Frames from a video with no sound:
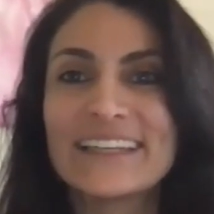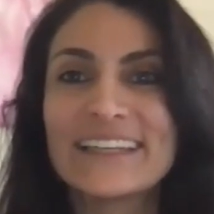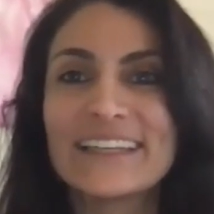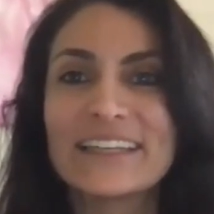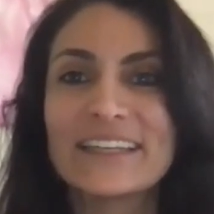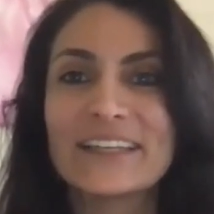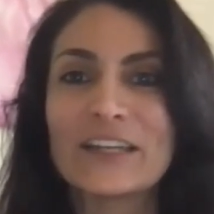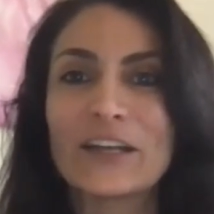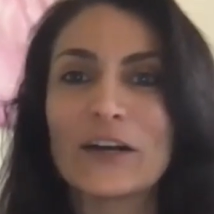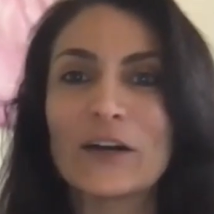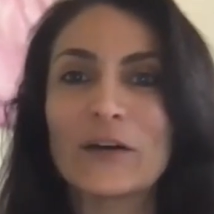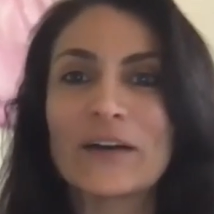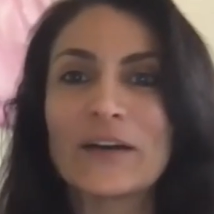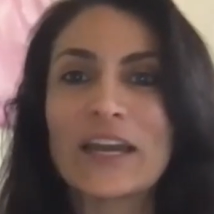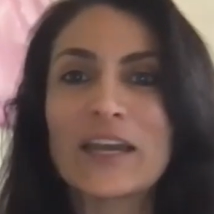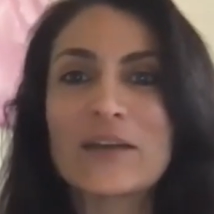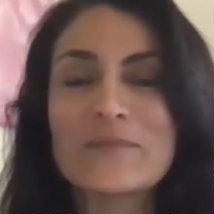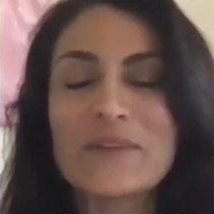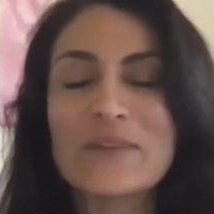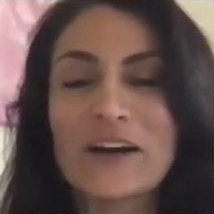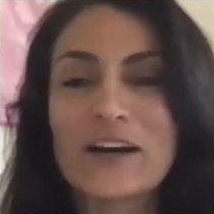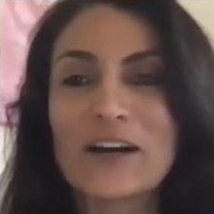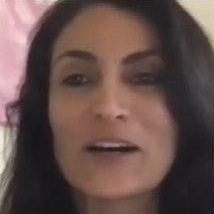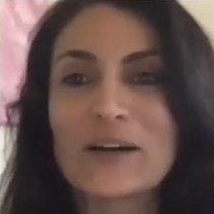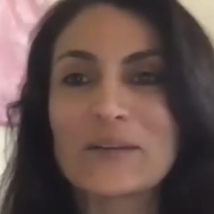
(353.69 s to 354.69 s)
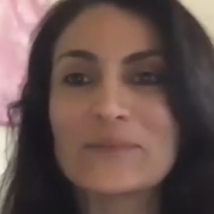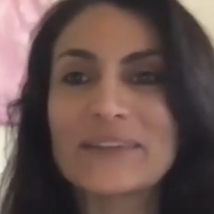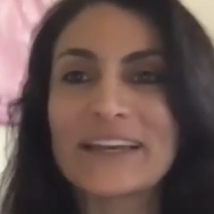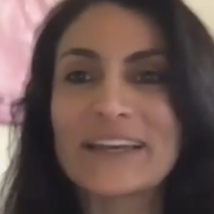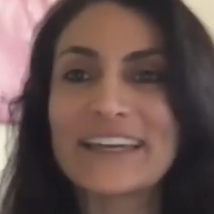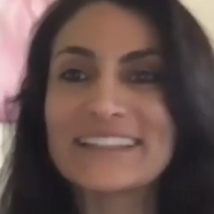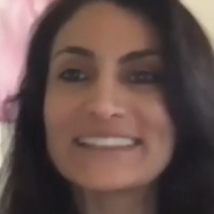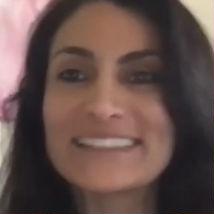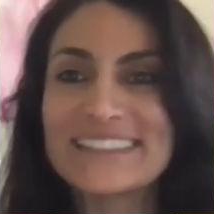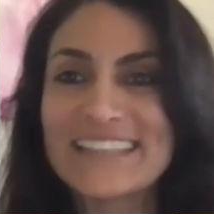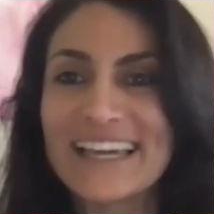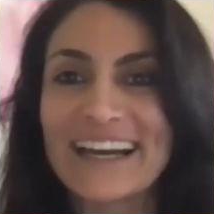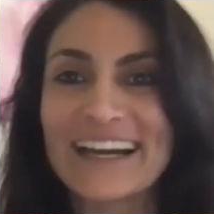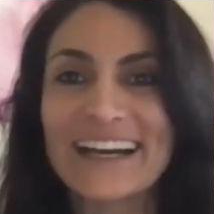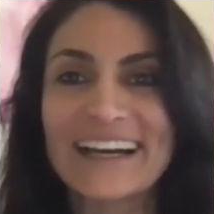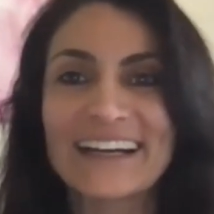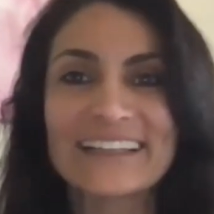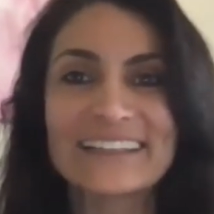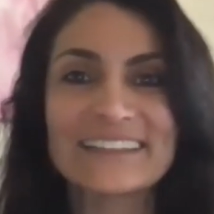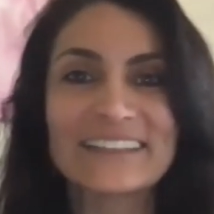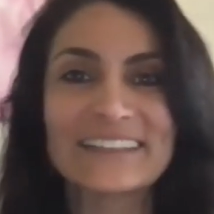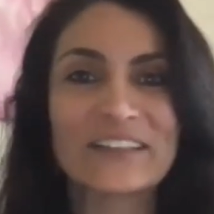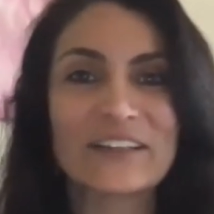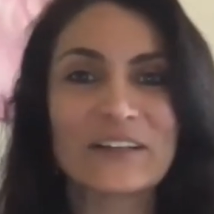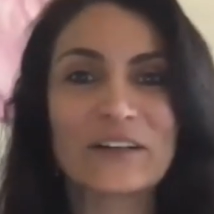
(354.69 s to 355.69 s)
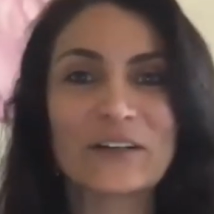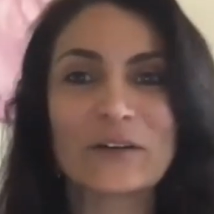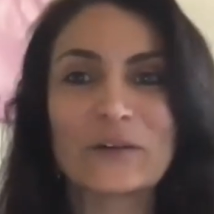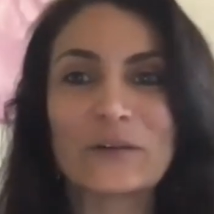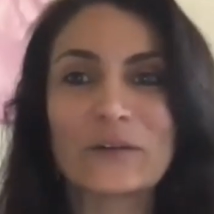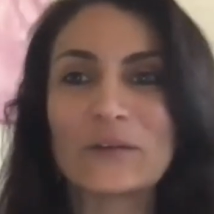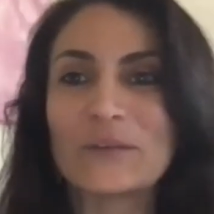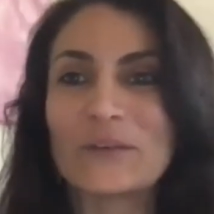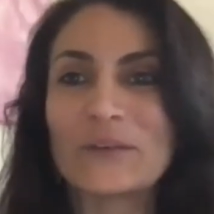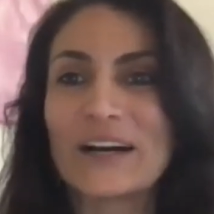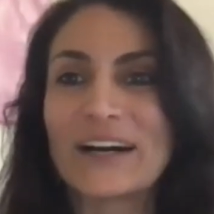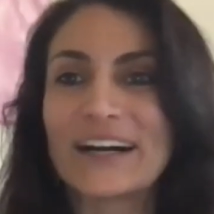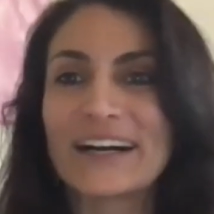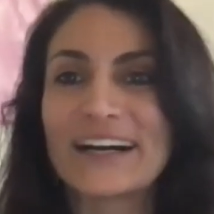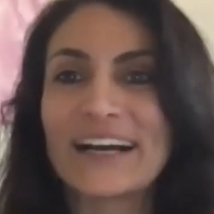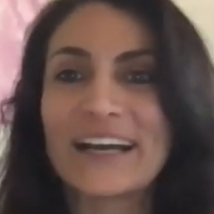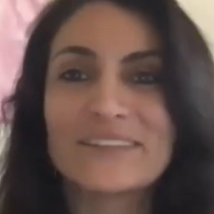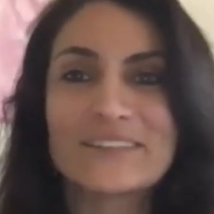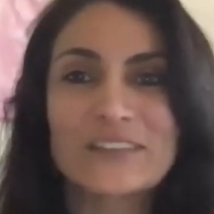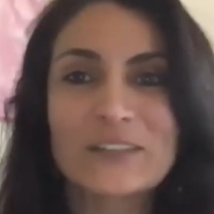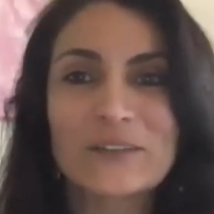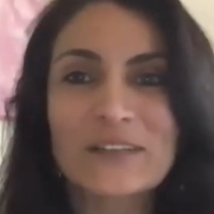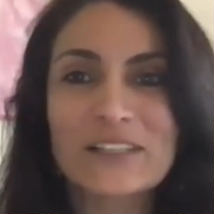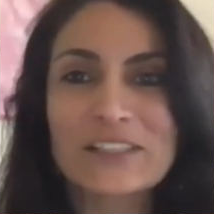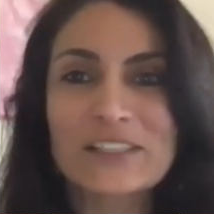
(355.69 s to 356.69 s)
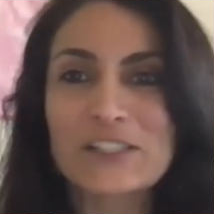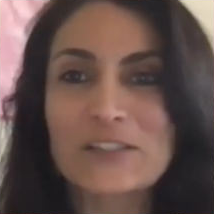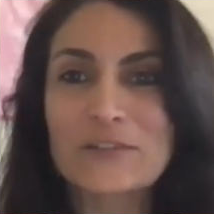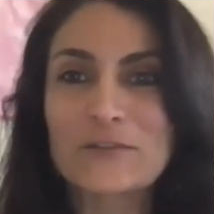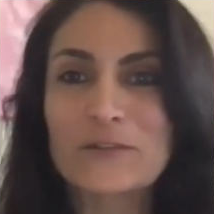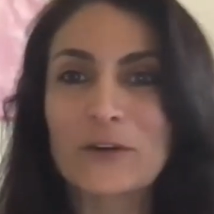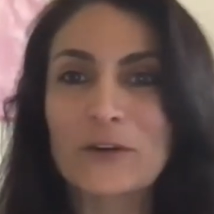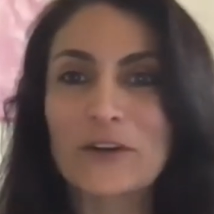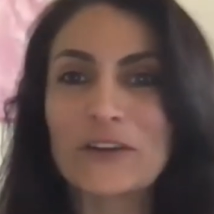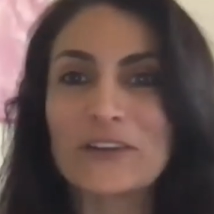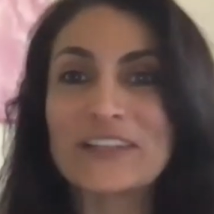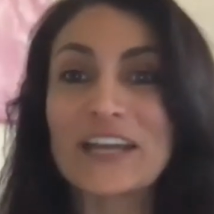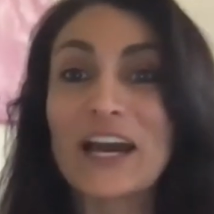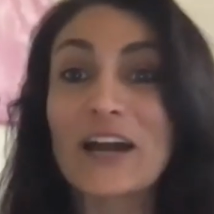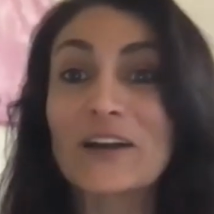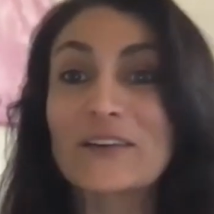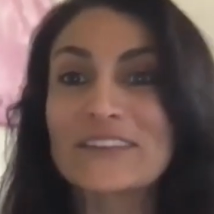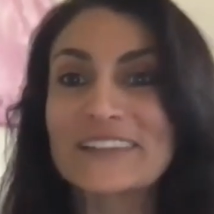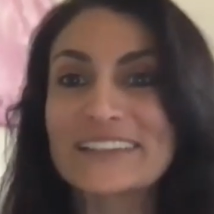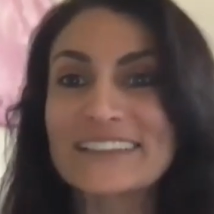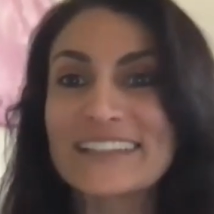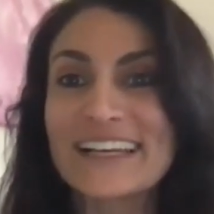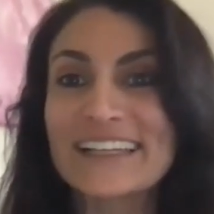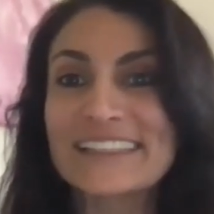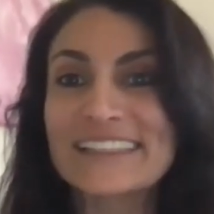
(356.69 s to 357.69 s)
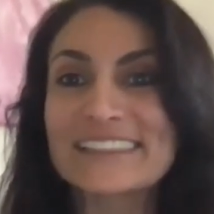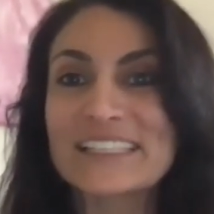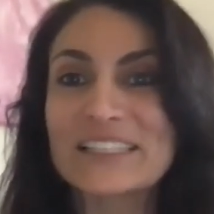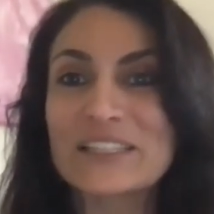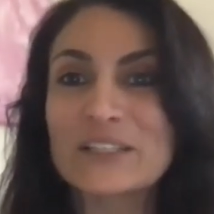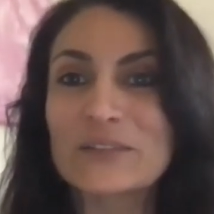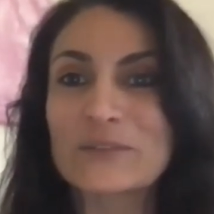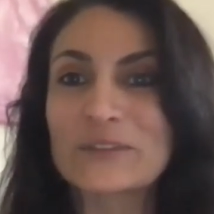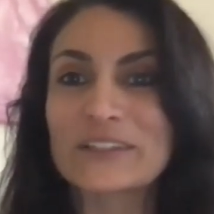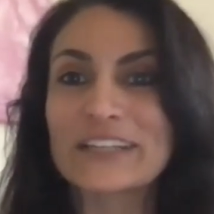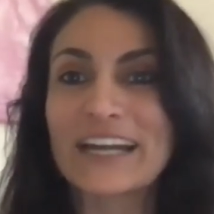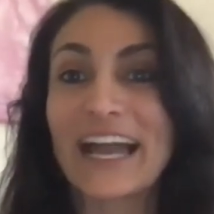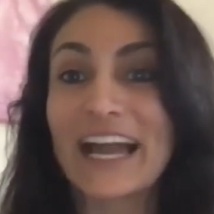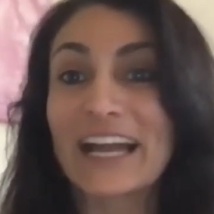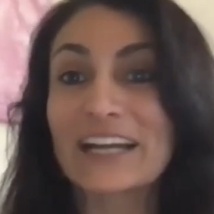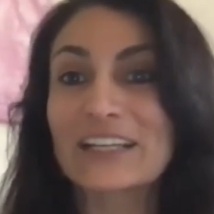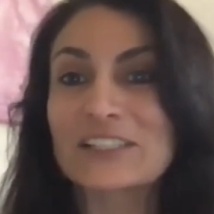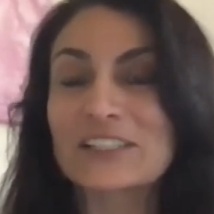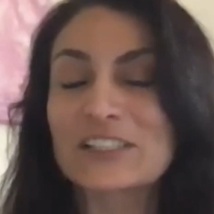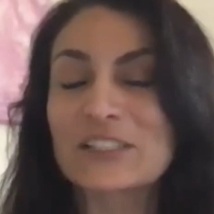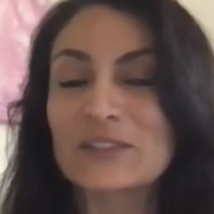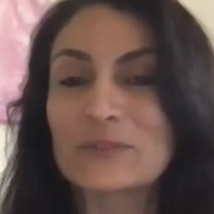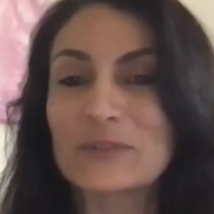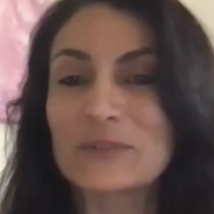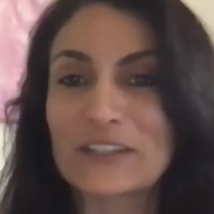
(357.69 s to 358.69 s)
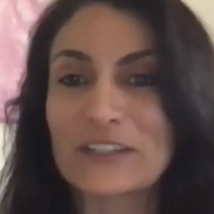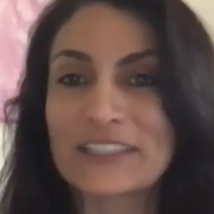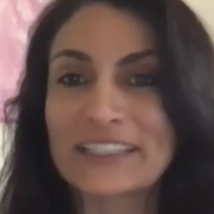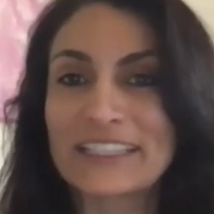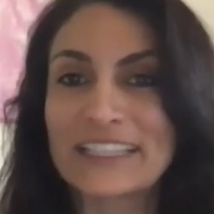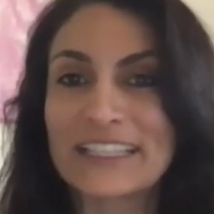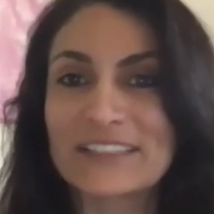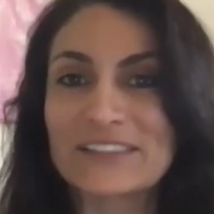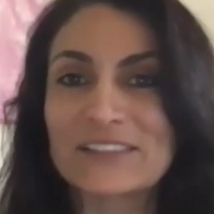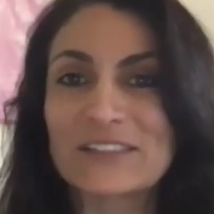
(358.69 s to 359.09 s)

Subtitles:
hey mom, hey dad, I have a question for you, not realizing that we're actually working.